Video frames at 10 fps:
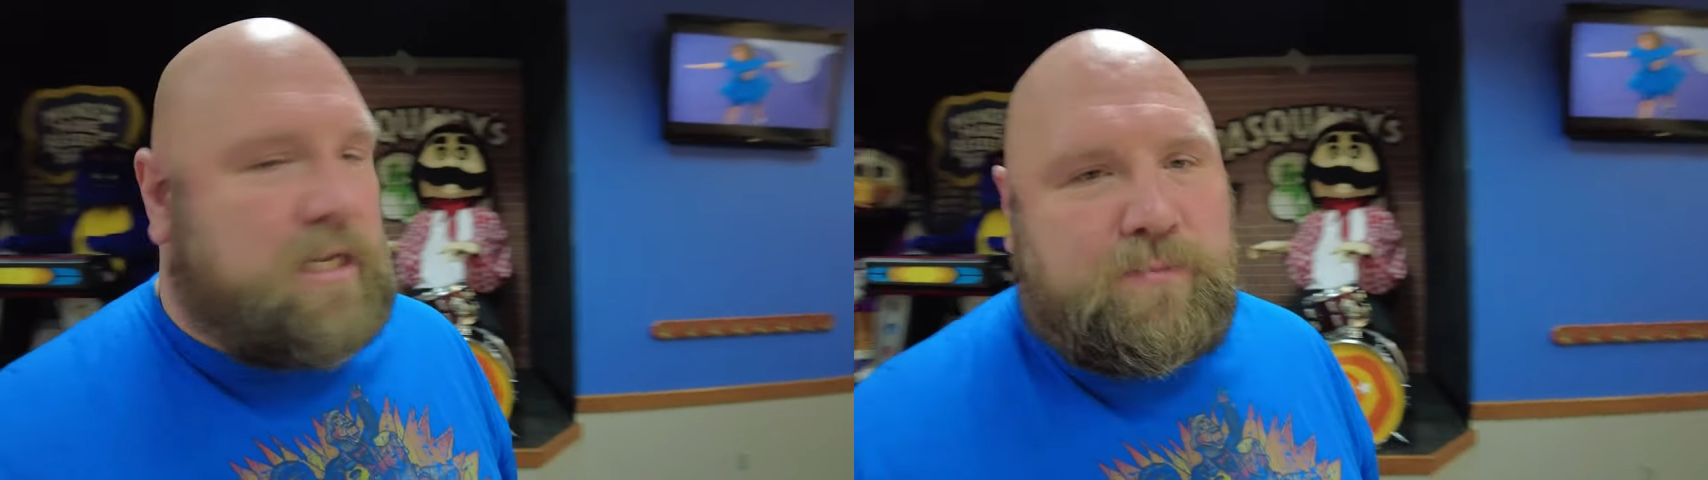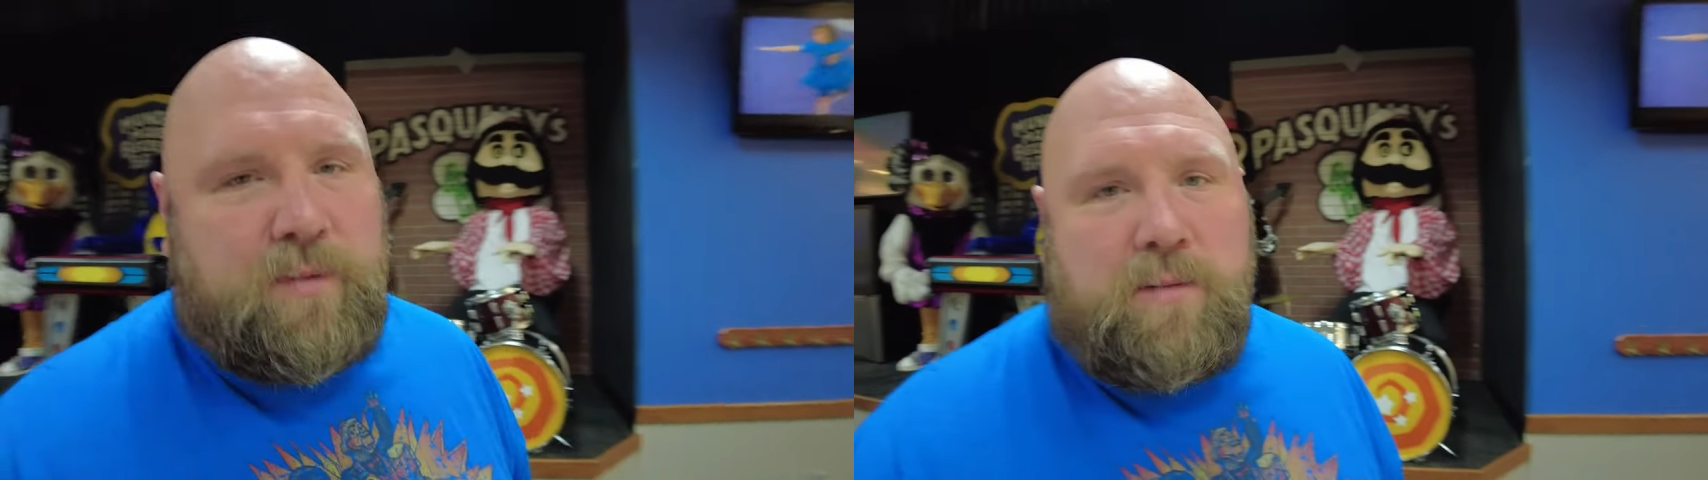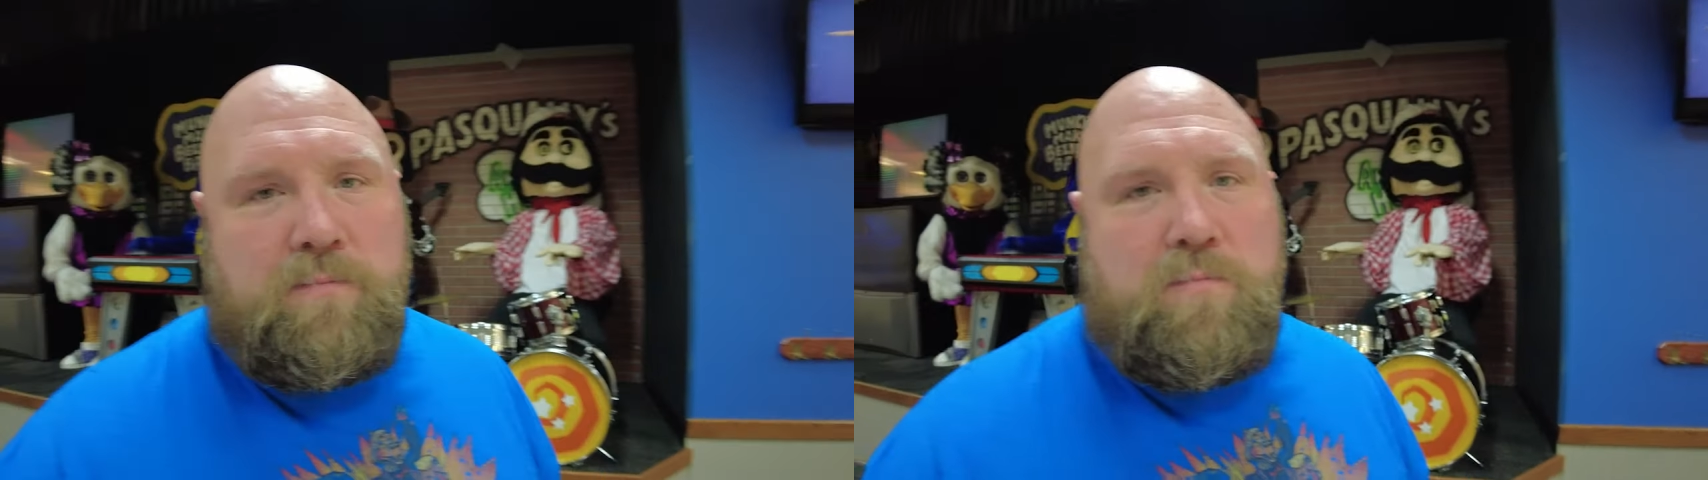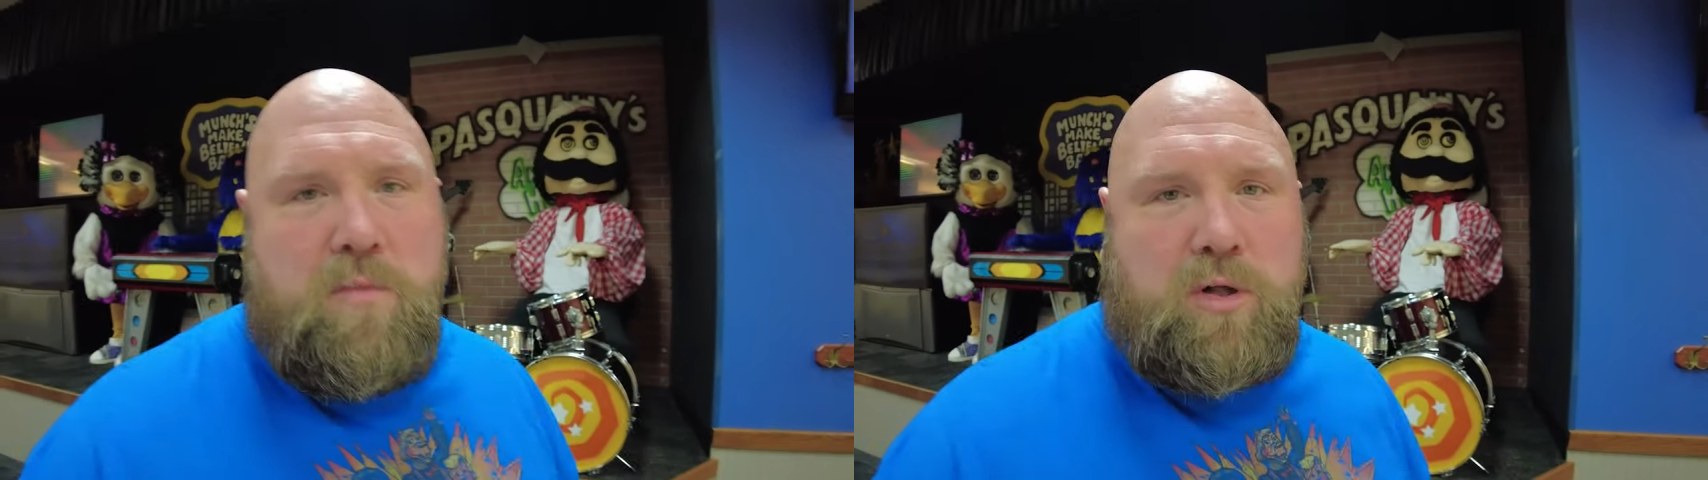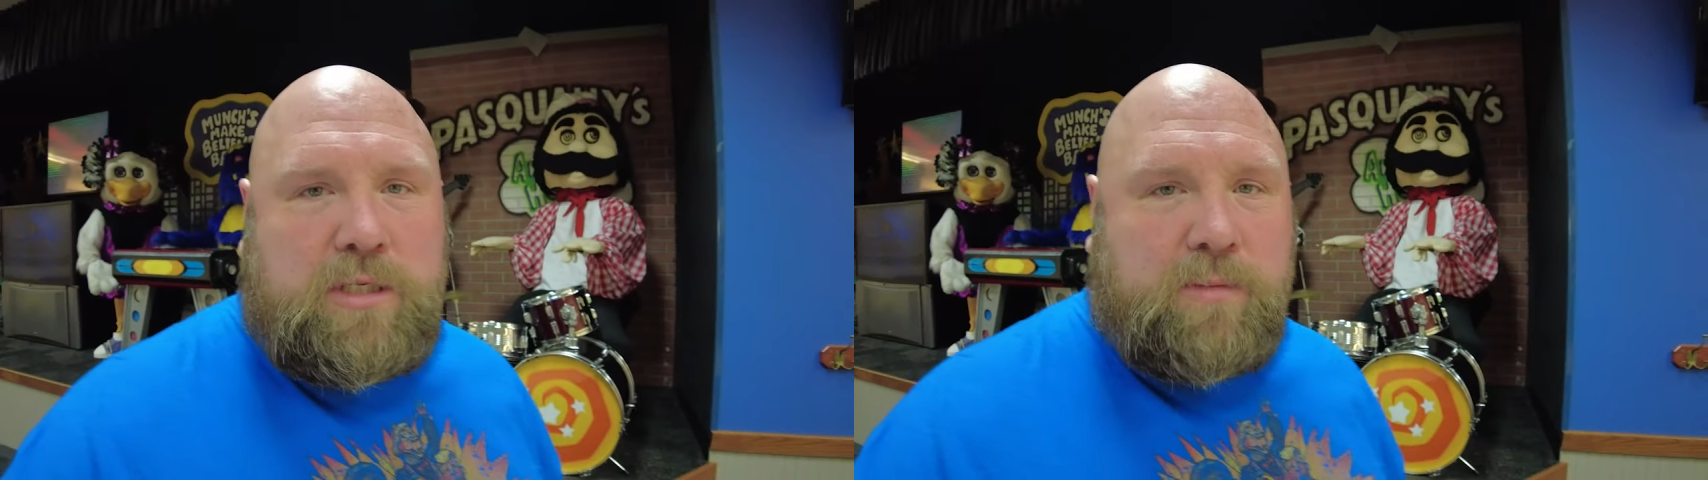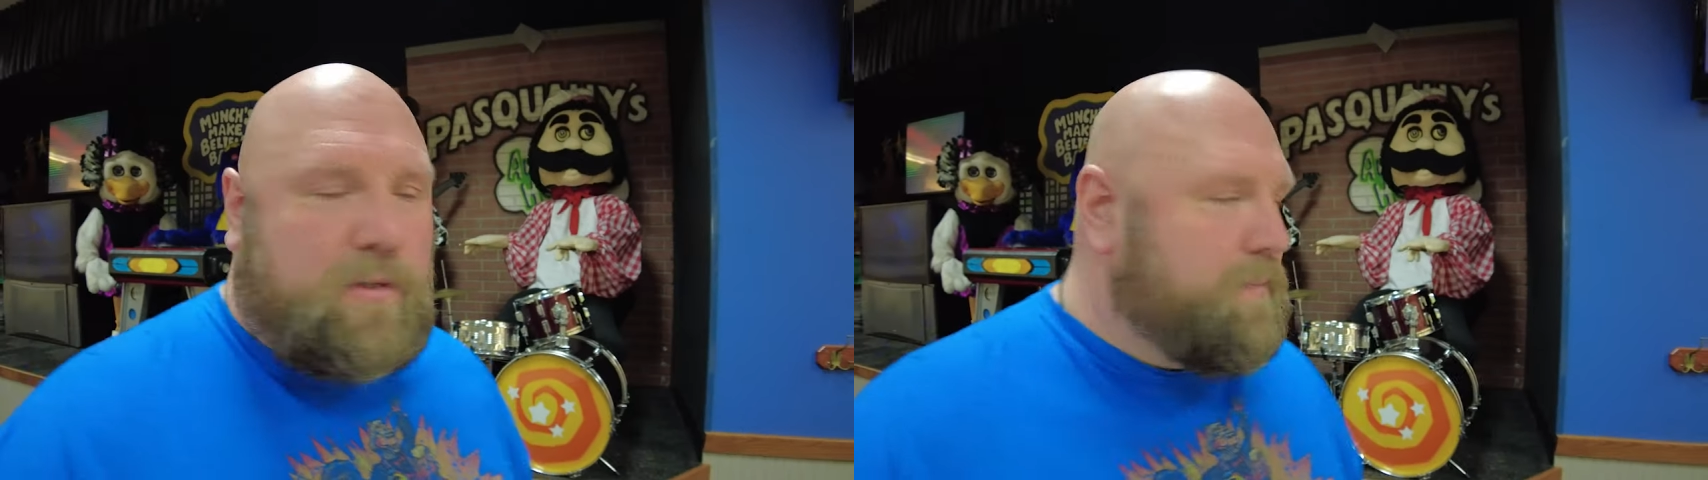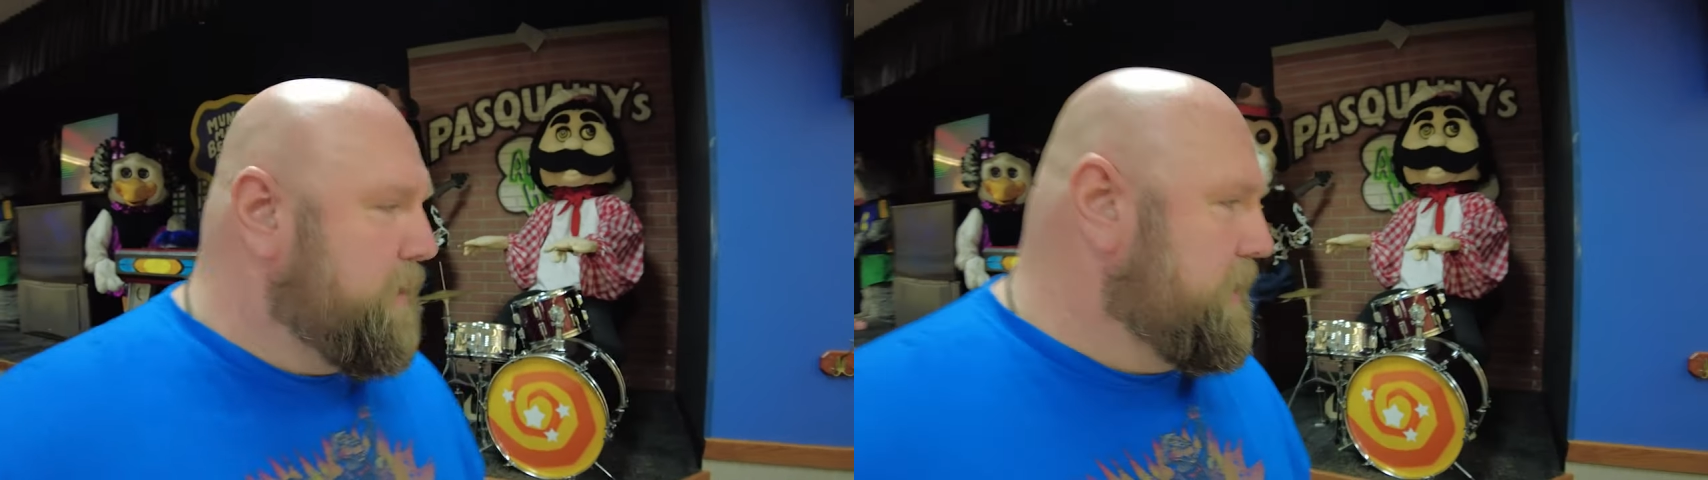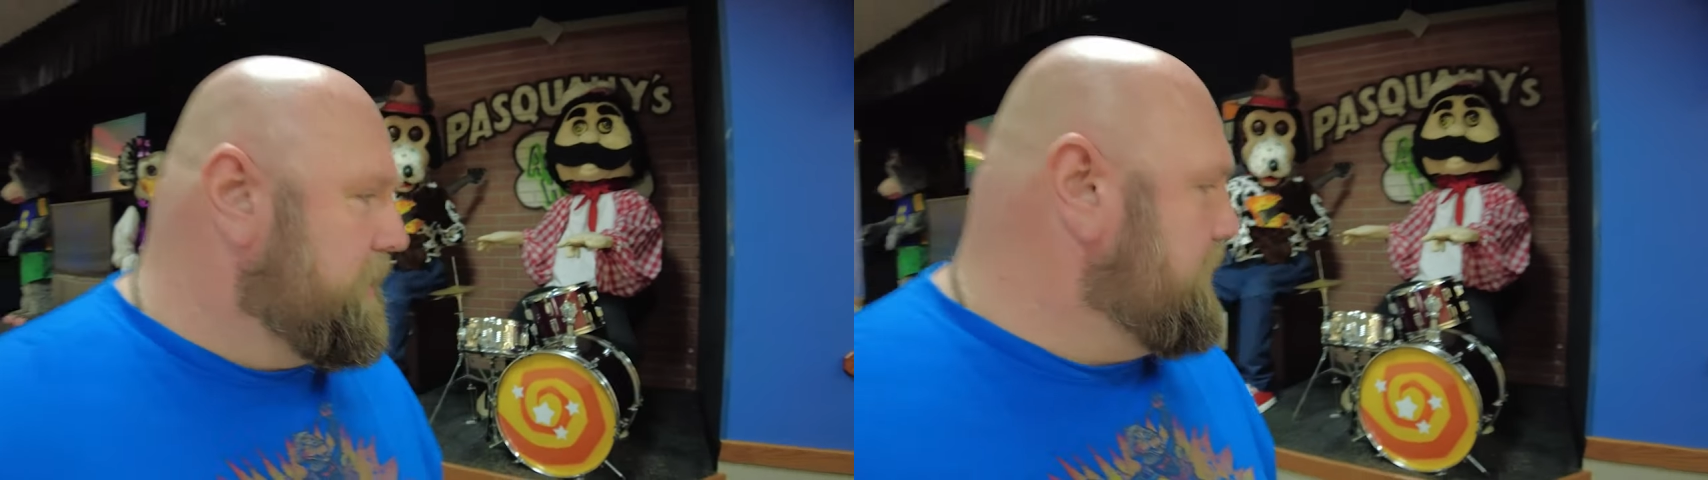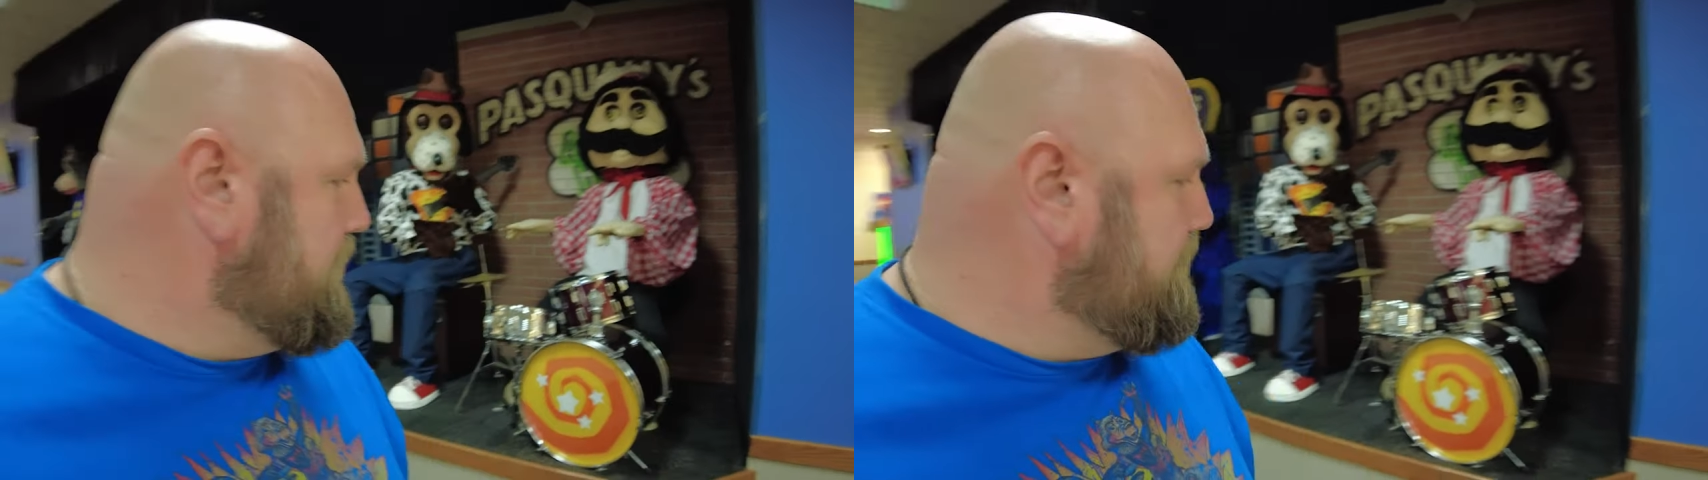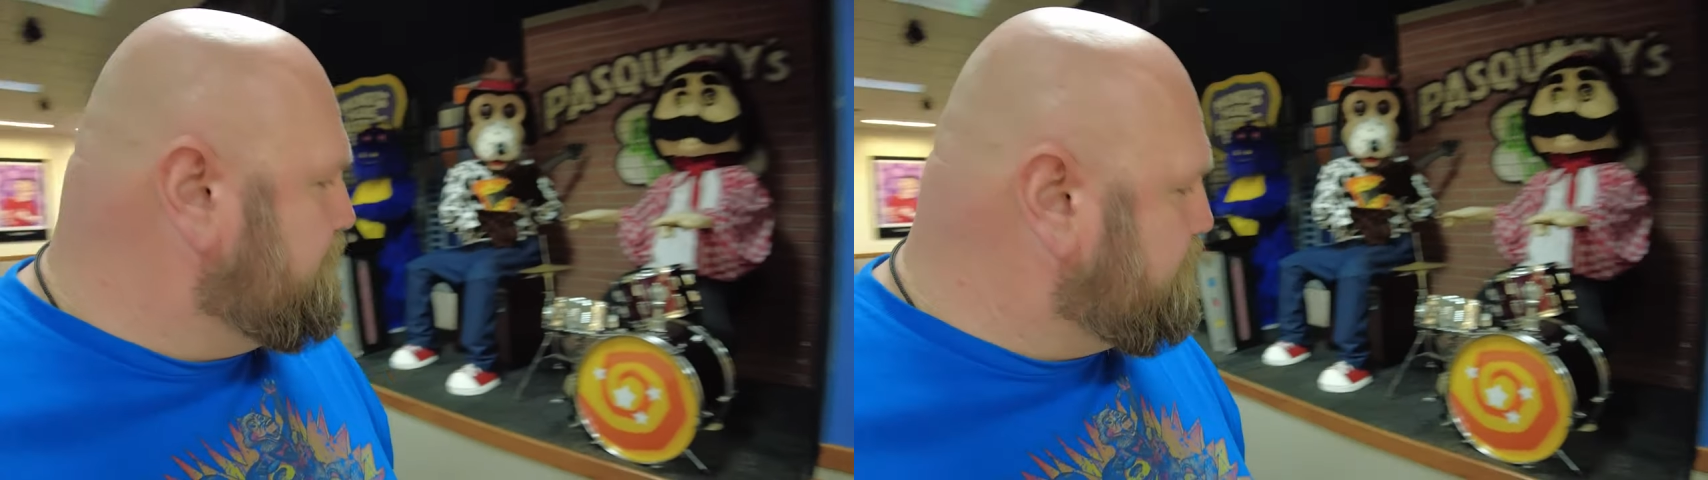has been in multiple places.